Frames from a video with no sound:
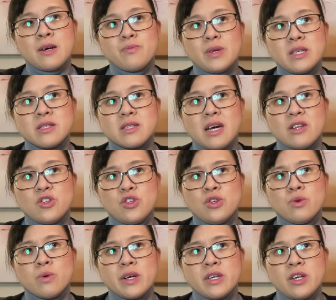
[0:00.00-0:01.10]
is that
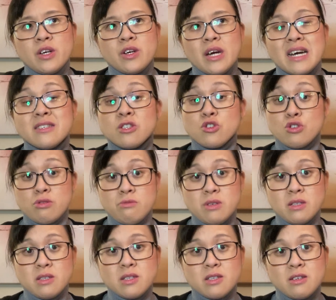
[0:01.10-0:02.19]
you are here as a
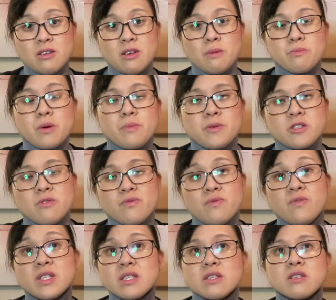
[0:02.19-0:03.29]
tourist. The purpose of a
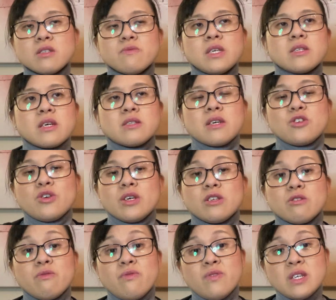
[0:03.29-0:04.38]
visitor's visa is that you're here
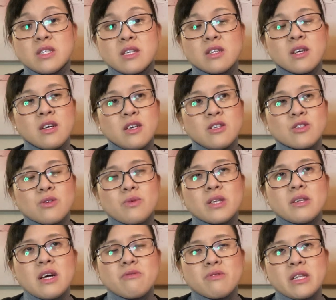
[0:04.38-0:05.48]
to visit. So what
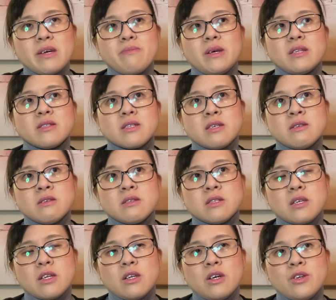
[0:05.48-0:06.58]
that really means is
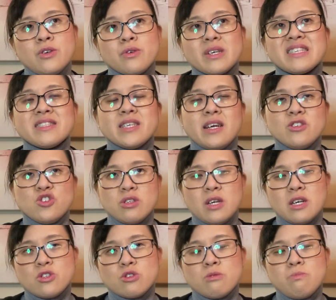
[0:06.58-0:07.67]
your intention
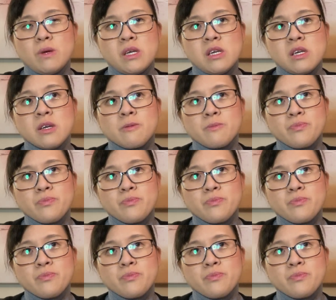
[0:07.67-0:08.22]
has to be